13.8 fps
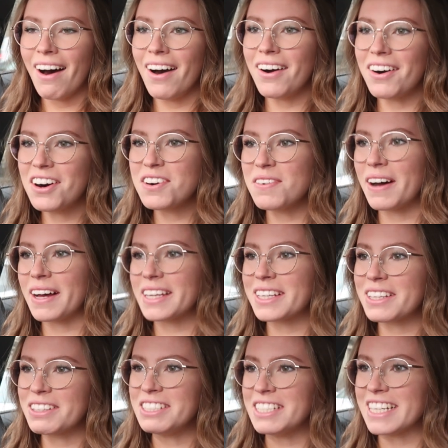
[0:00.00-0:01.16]
Oh my
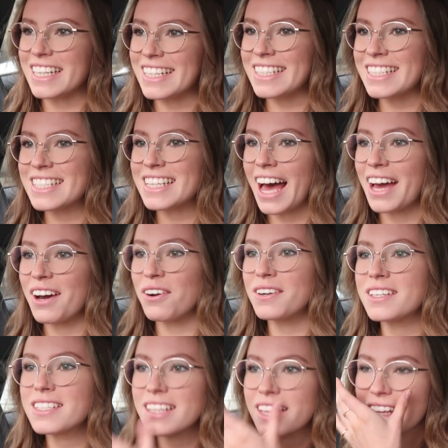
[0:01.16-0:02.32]
goodness, I
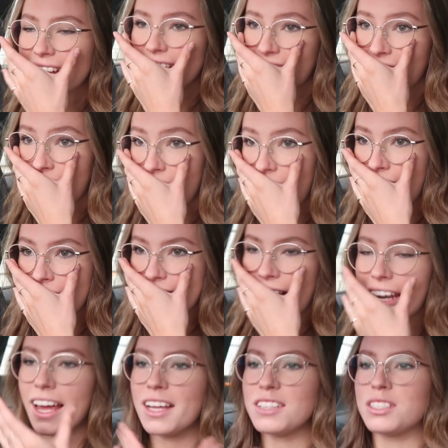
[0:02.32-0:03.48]

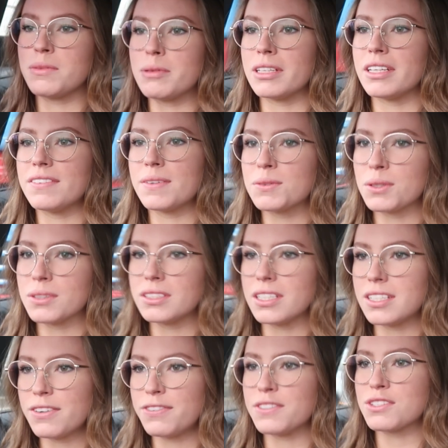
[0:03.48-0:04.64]
can't actually believe I'm going to a
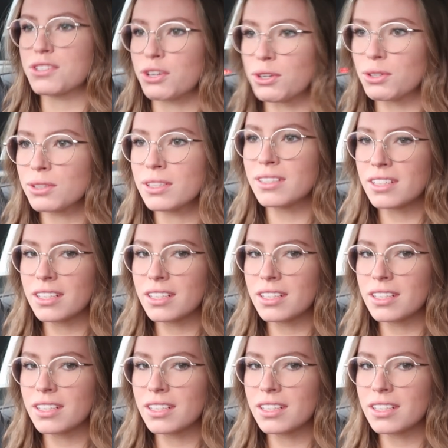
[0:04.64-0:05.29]
different school.